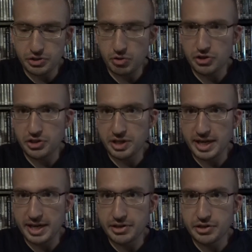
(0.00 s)
Christian
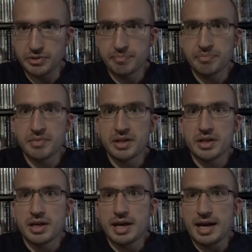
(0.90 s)
Cage.
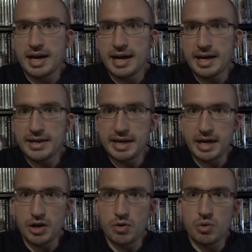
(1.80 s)

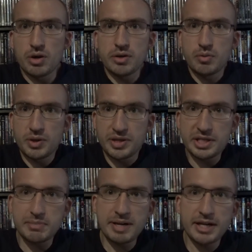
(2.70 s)
Now, with
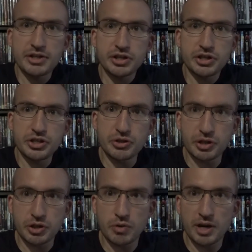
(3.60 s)
this match, you
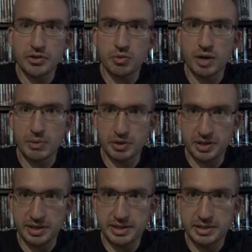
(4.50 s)
could go either way with
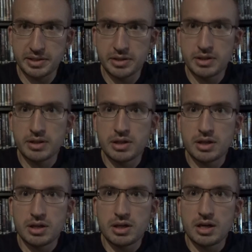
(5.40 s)
it.
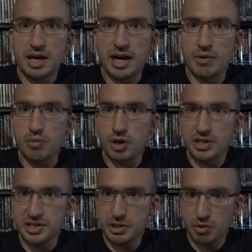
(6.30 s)
I
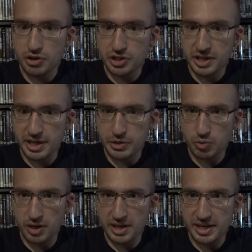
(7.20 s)
want to see Christian Cage
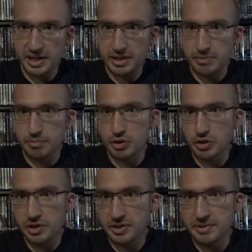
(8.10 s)
win and get a
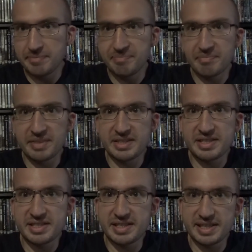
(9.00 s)
good
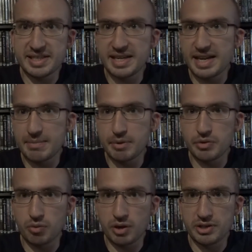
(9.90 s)
six to eight
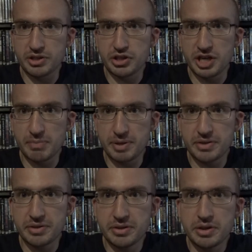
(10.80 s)
month run as champion,